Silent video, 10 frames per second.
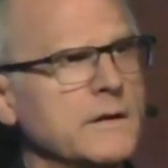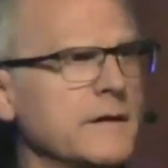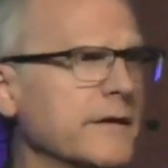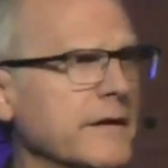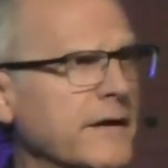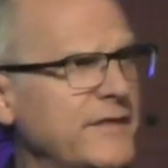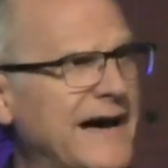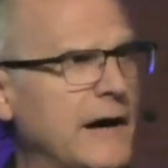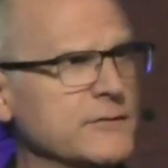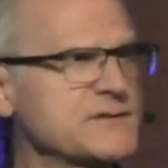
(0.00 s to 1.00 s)

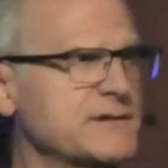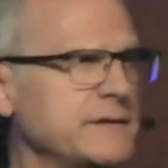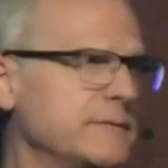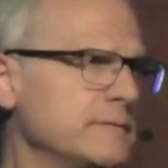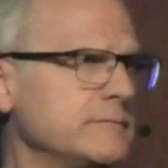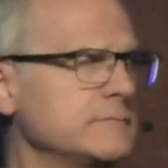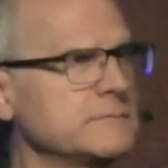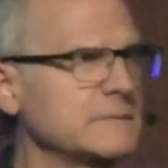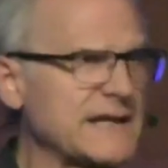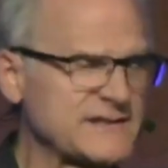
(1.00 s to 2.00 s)

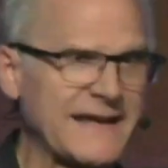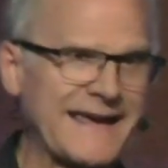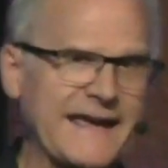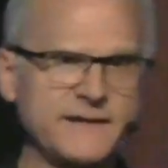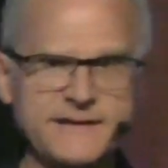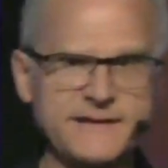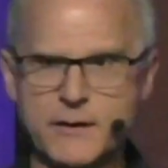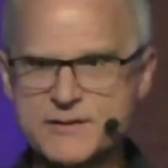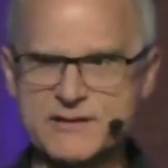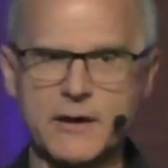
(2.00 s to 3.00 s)
1000, let's say AD
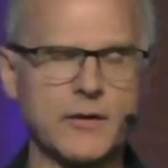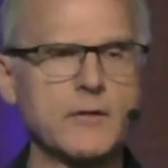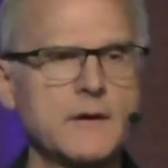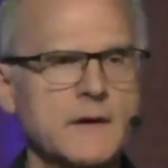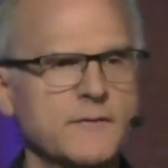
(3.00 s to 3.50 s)
or so,